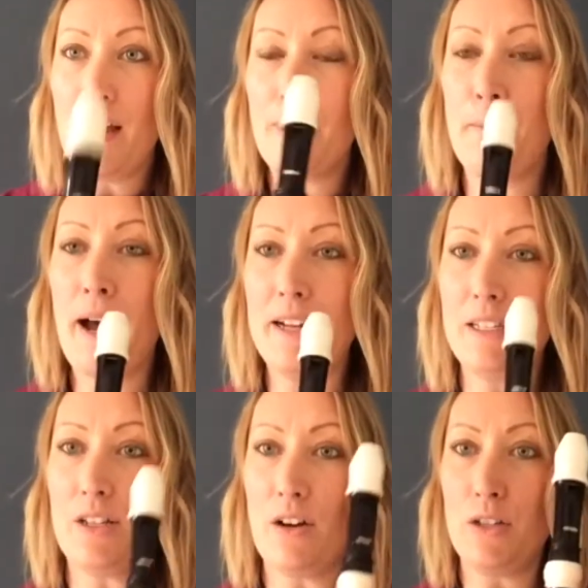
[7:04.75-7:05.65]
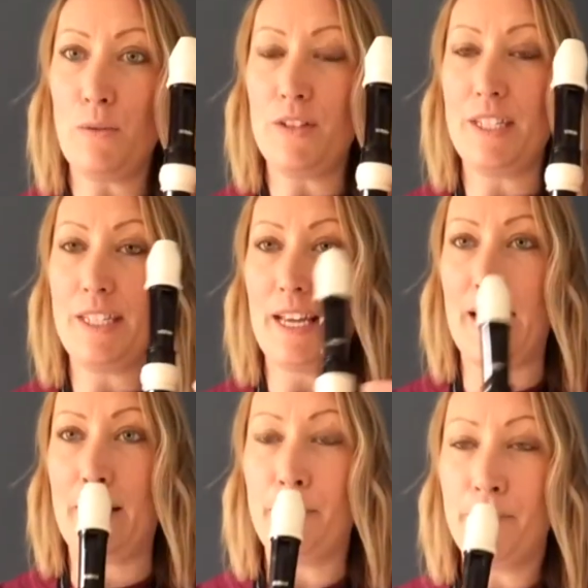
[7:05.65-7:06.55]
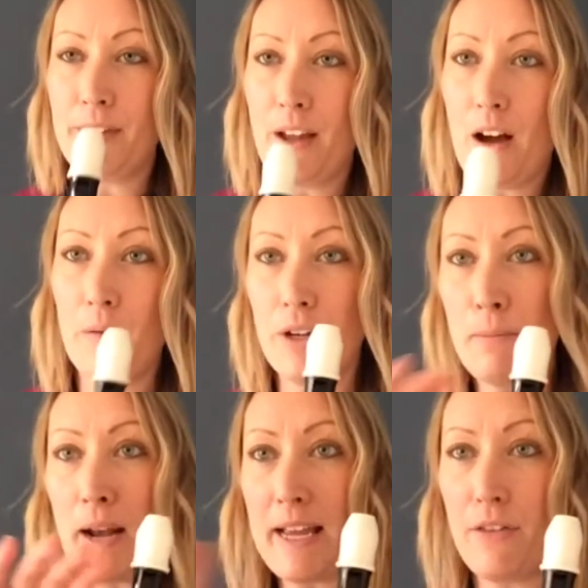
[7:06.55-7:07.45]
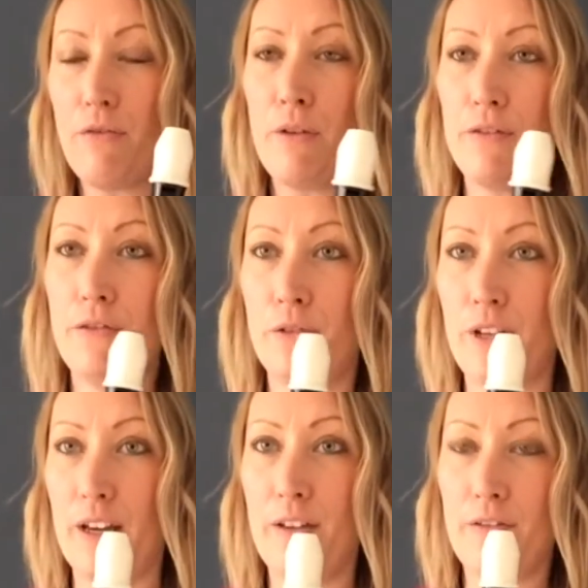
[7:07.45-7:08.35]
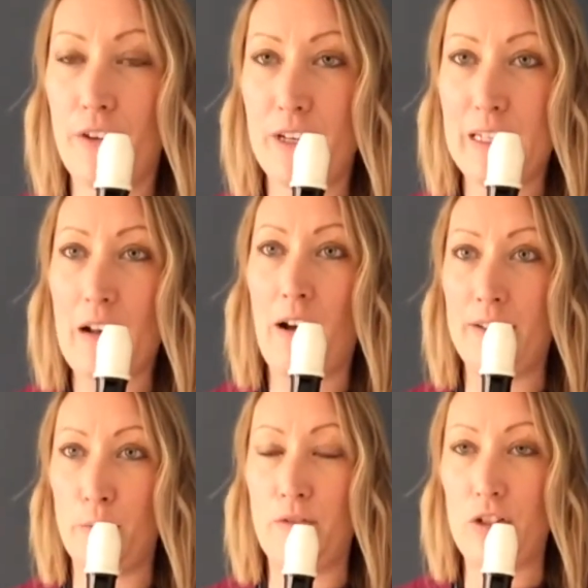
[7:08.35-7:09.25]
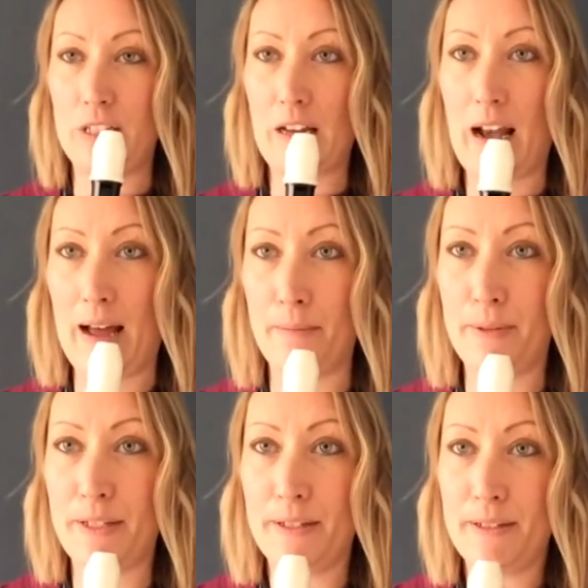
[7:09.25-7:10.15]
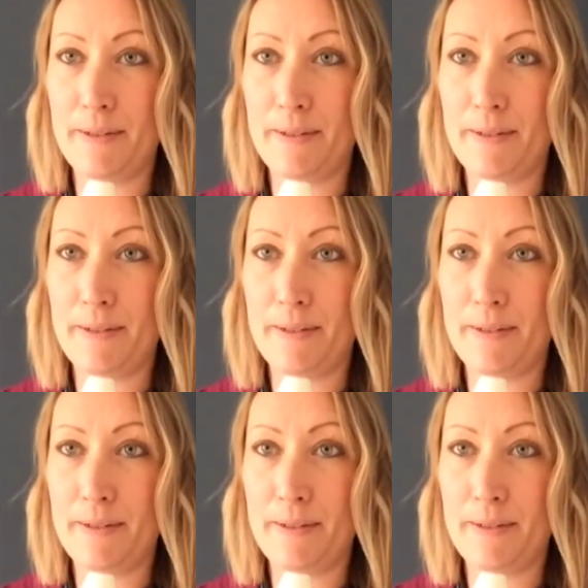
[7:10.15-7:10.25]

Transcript: The pattern starts with a C. I'm going to play through it for you, the first line that we've just clapped.